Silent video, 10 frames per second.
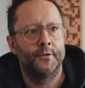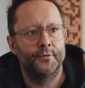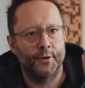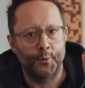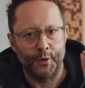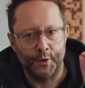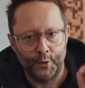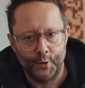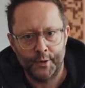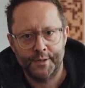So
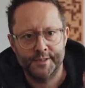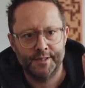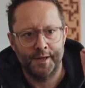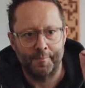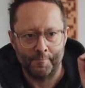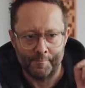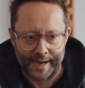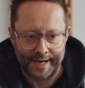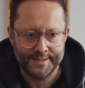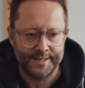looks
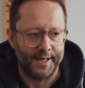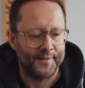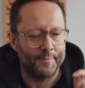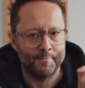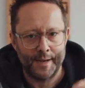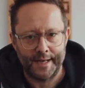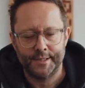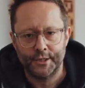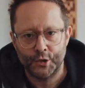matter, they matter